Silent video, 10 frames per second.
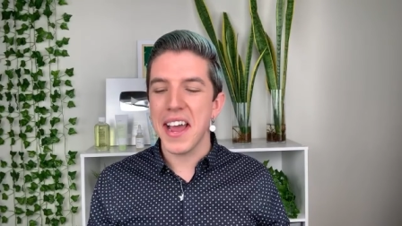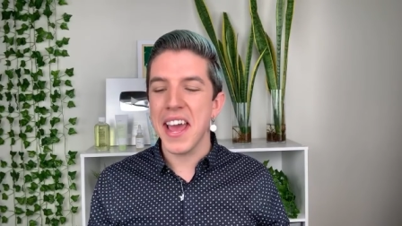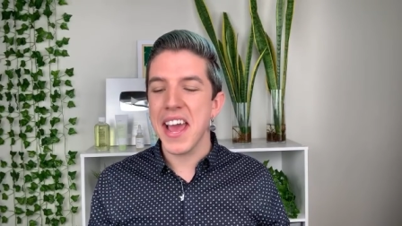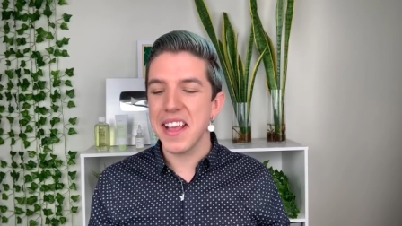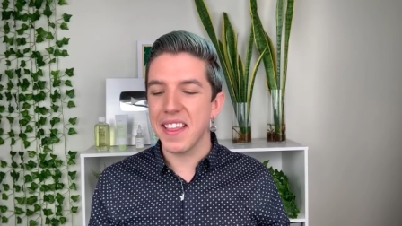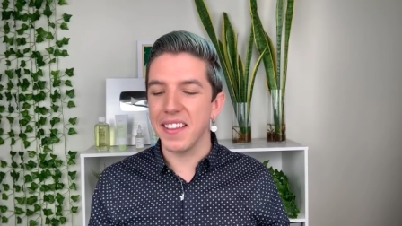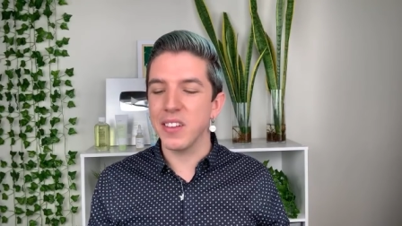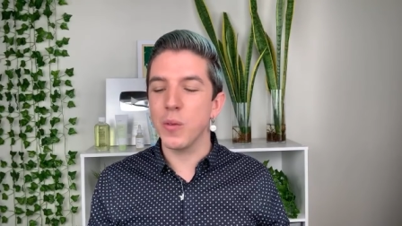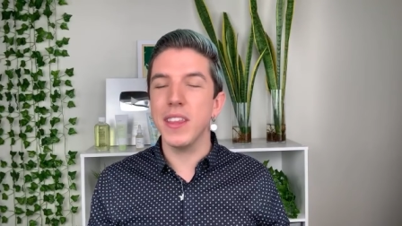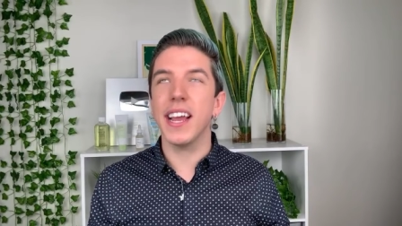I hate that.
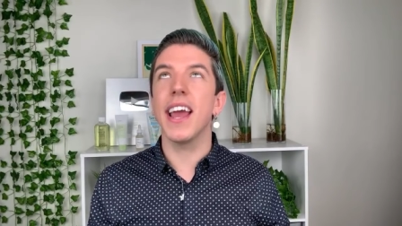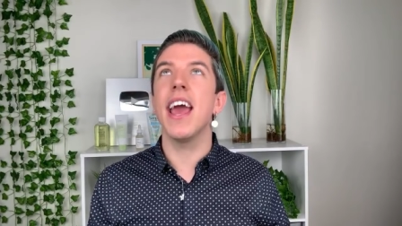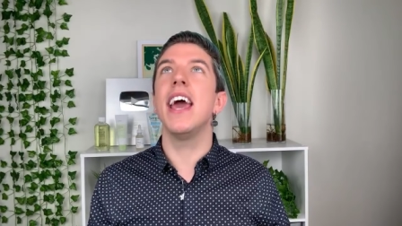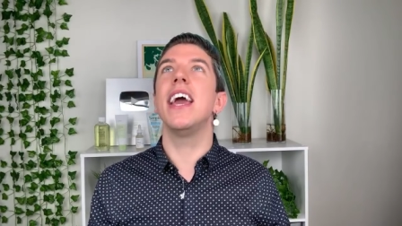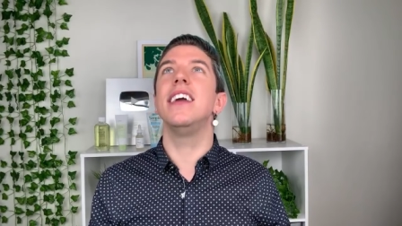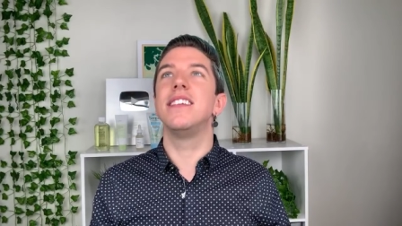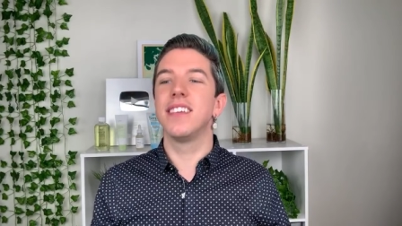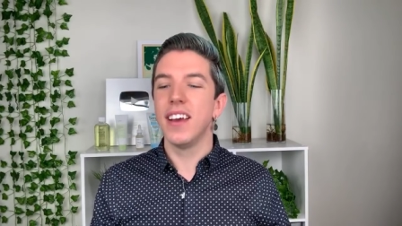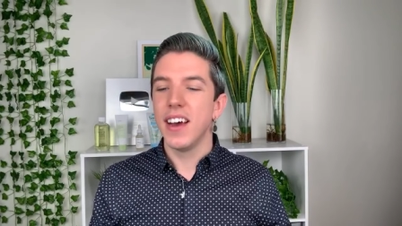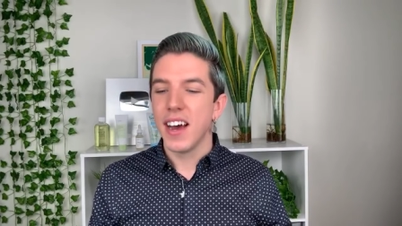That's one thing I hate
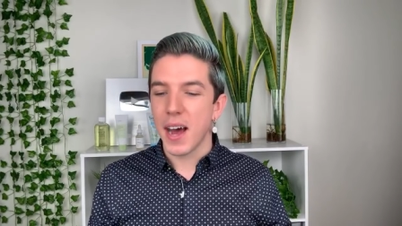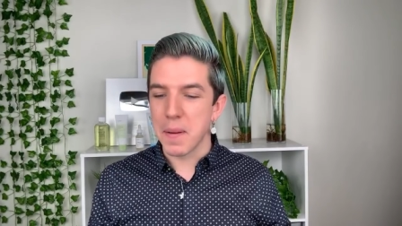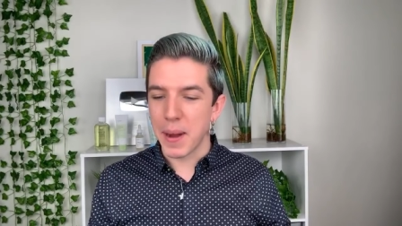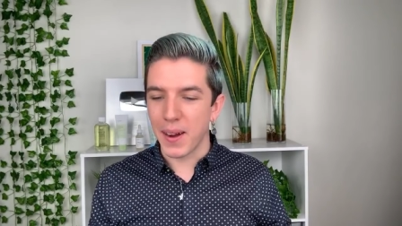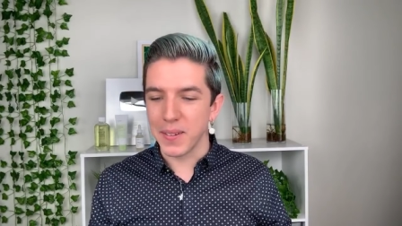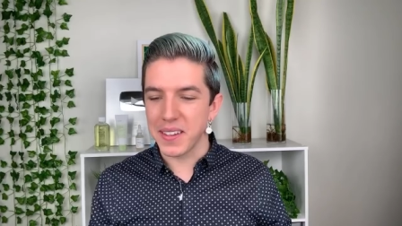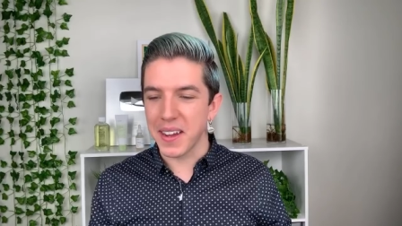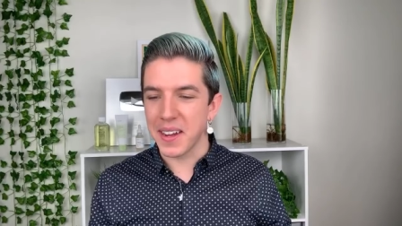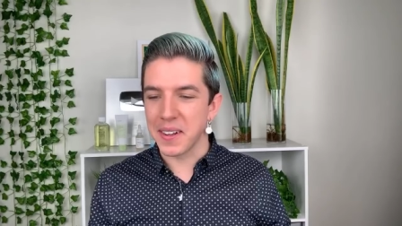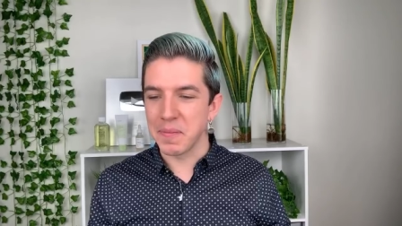about
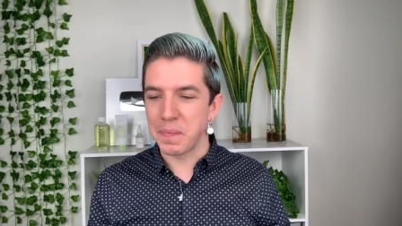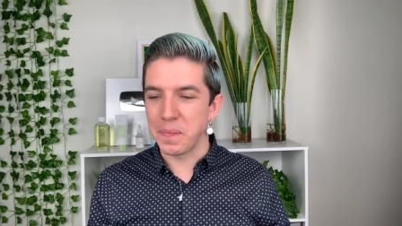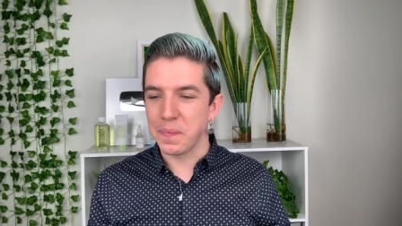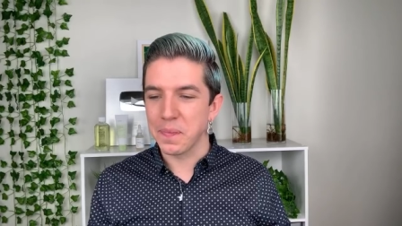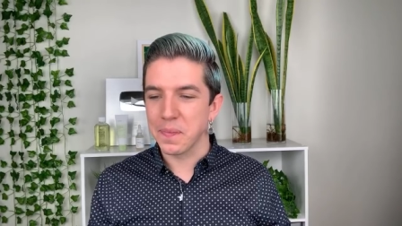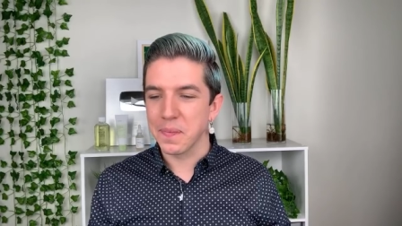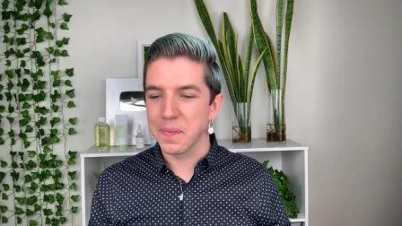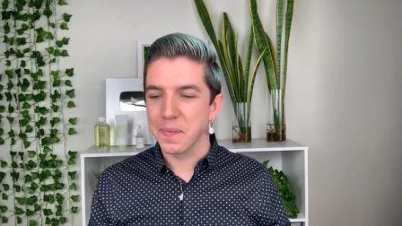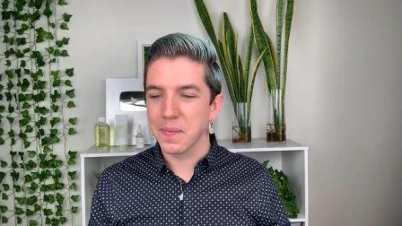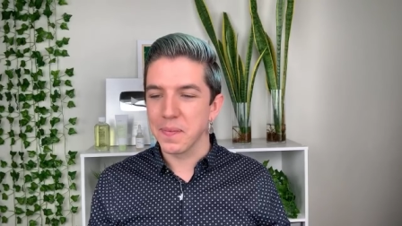um,
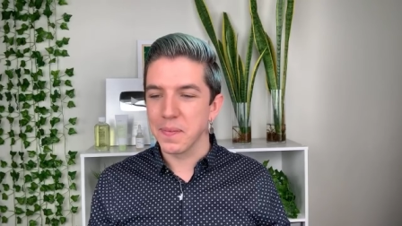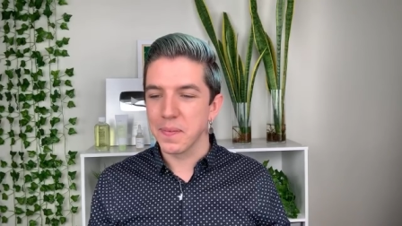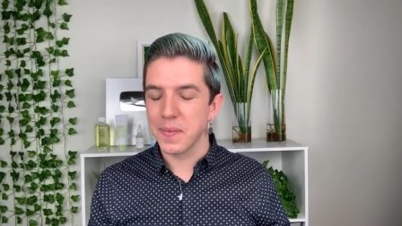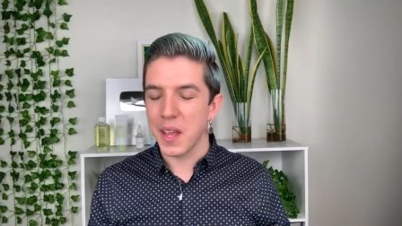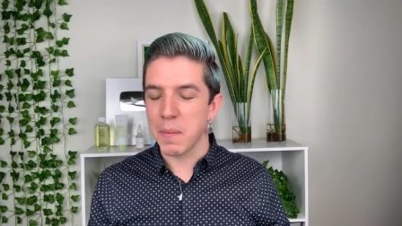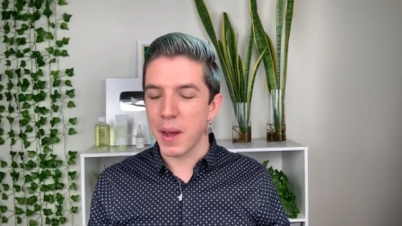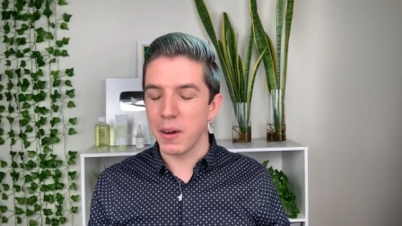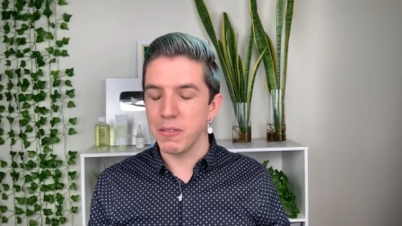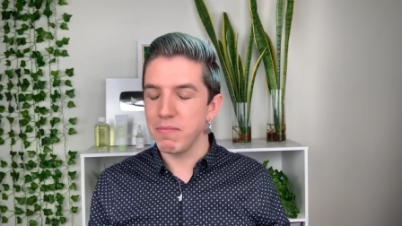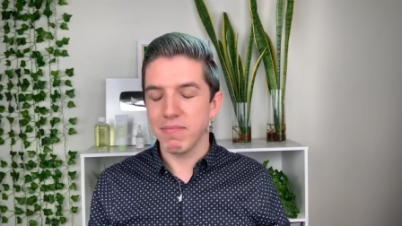
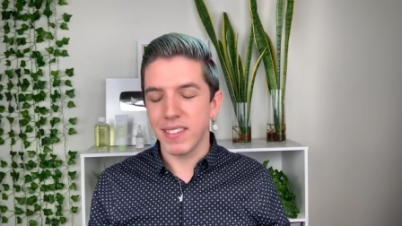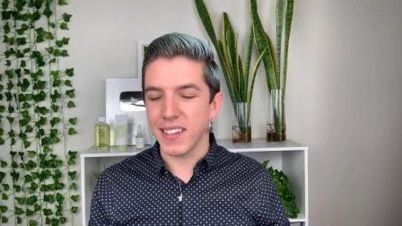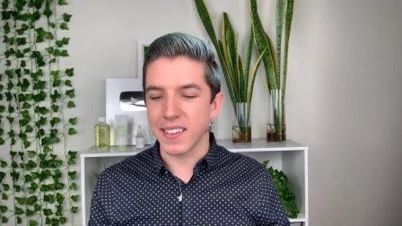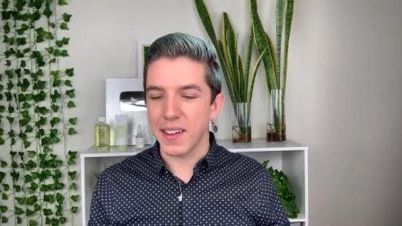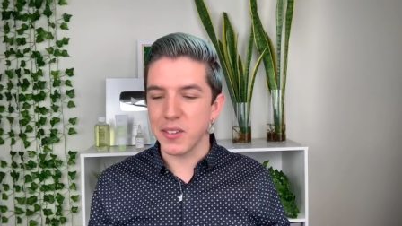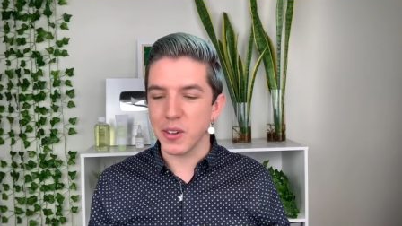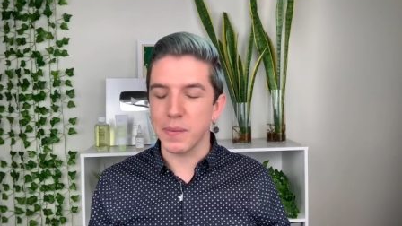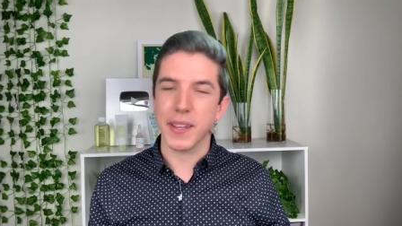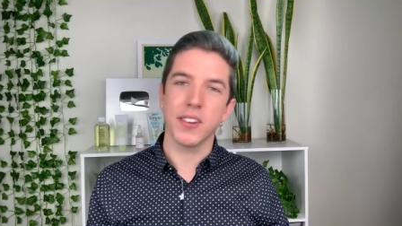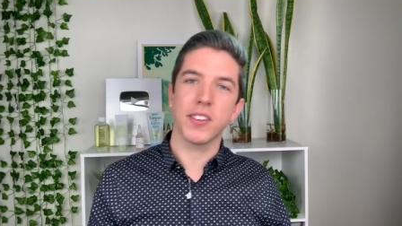about these live
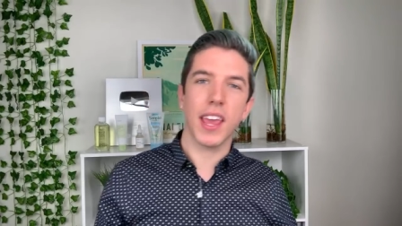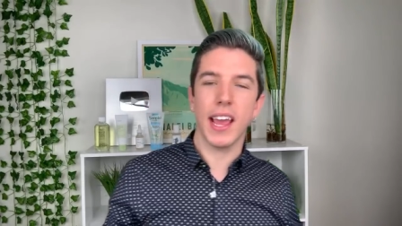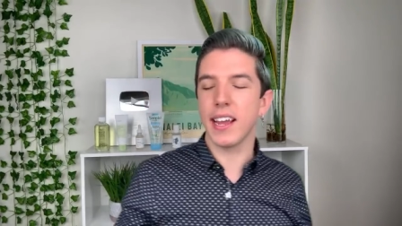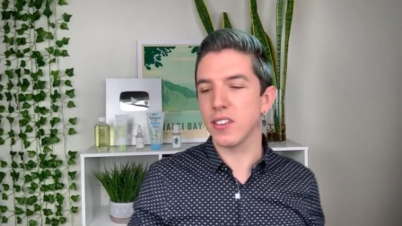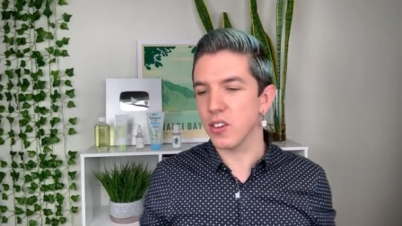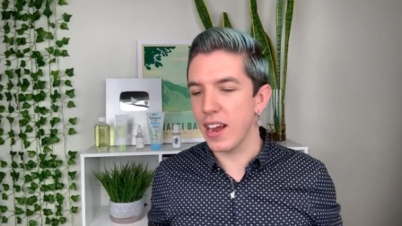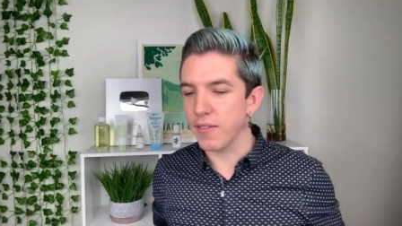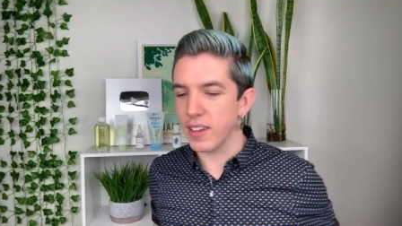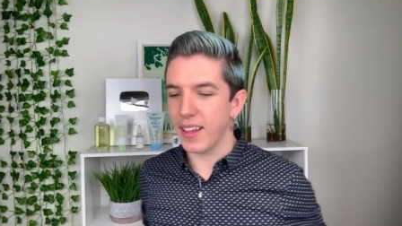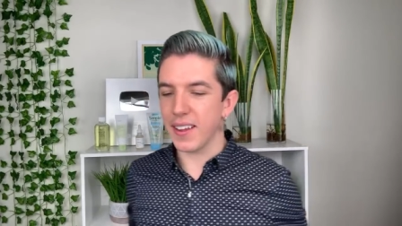streams. I just can't answer
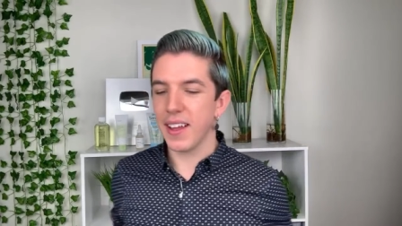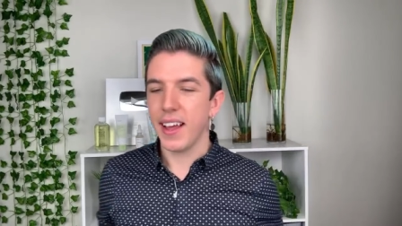everything.